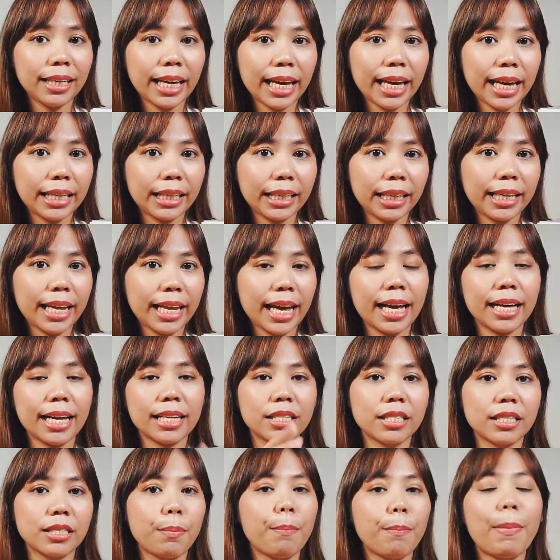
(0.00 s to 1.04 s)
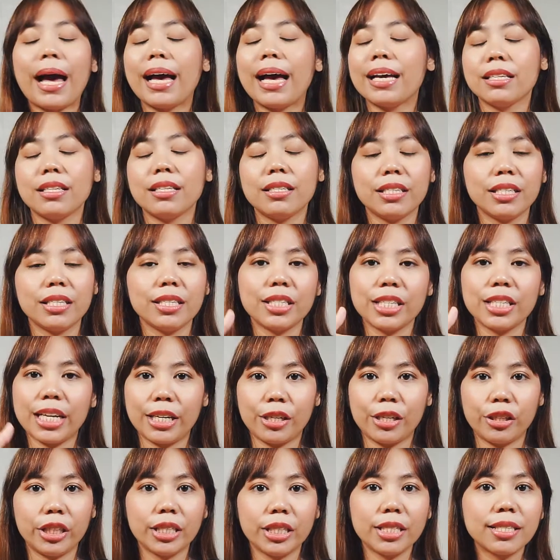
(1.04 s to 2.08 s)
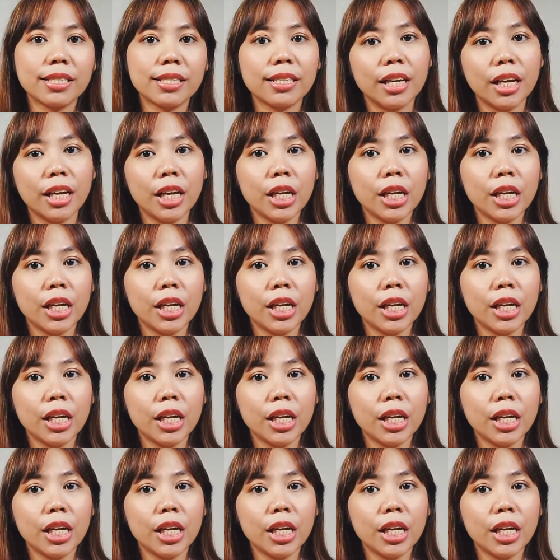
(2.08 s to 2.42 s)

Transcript: and it has passed his standards,